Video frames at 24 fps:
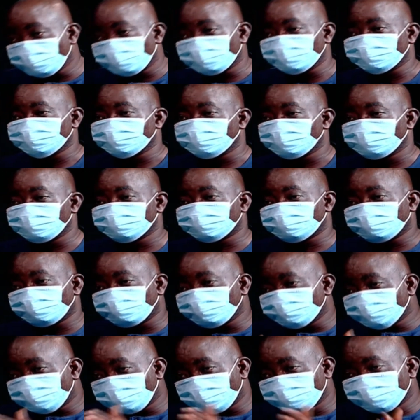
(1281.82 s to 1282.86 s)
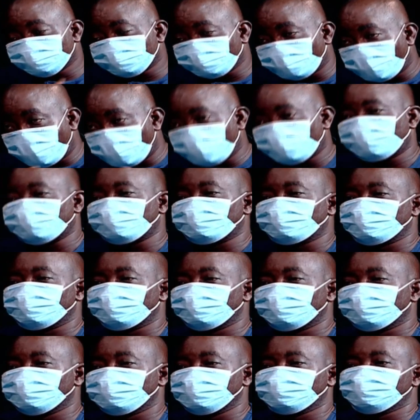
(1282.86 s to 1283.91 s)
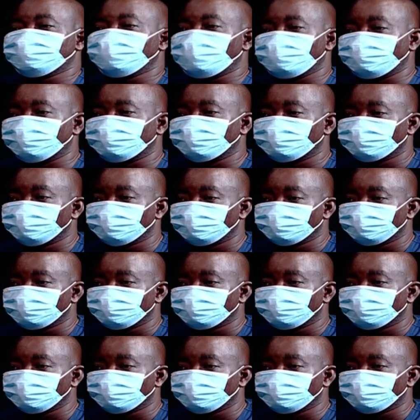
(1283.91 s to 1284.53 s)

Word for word: on and the circumstance of the time,